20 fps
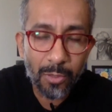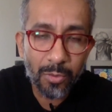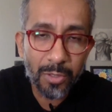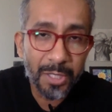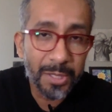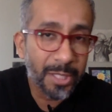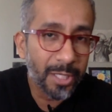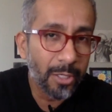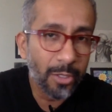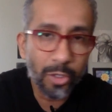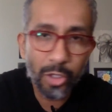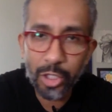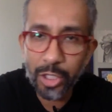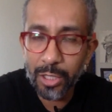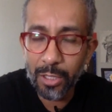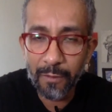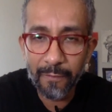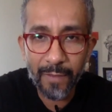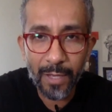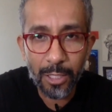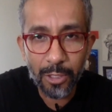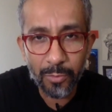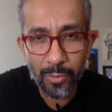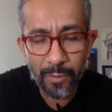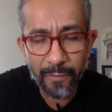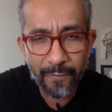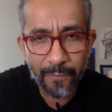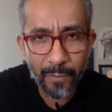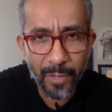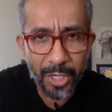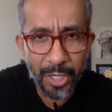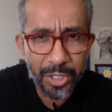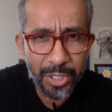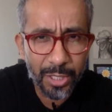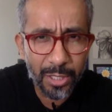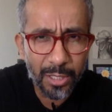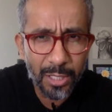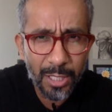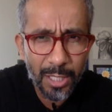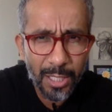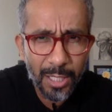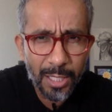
I will continue to share valuable information.